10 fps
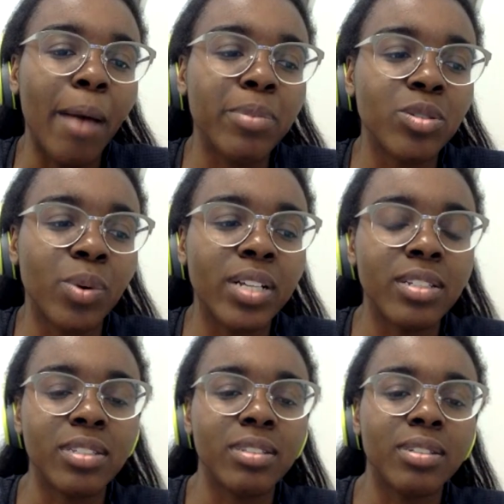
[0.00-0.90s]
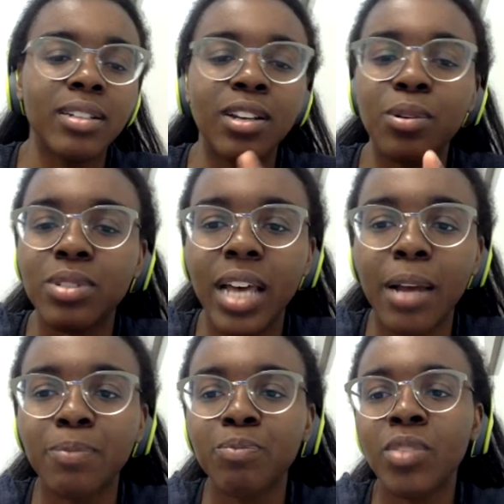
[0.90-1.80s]
happens once. He knows
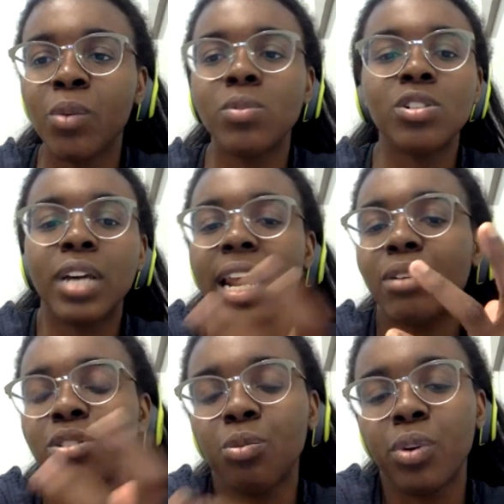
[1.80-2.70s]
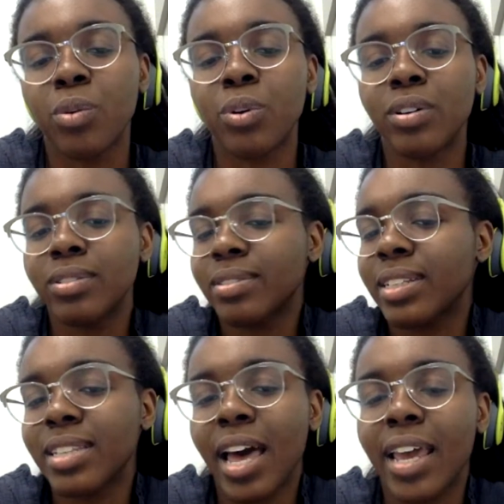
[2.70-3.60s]
that would you get out into the real world,
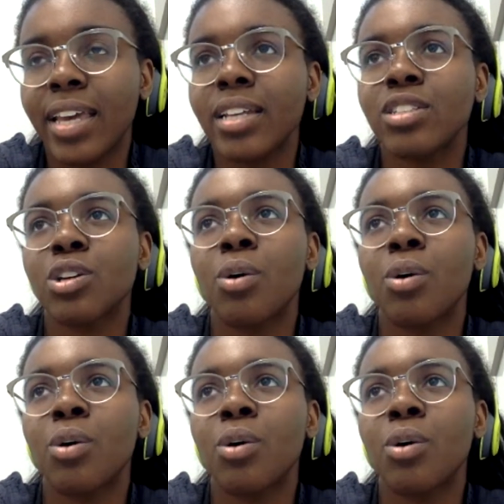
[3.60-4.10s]
that's kind of it.